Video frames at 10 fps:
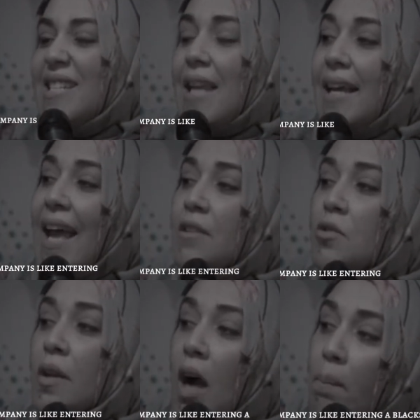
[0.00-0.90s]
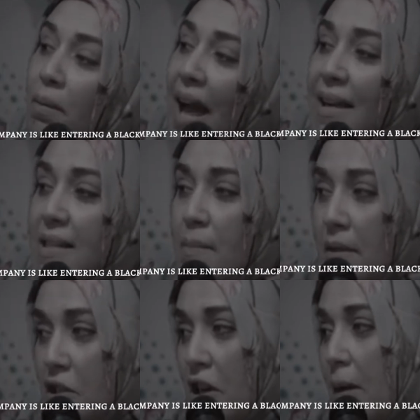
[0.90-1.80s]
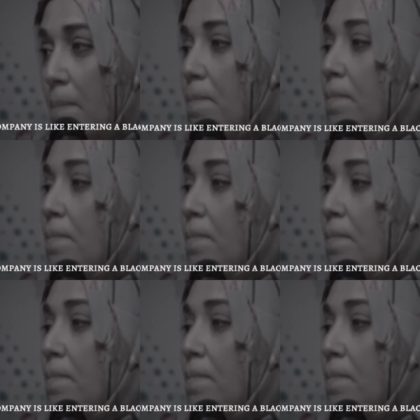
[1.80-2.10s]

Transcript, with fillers: is like entering a blacksmith shop.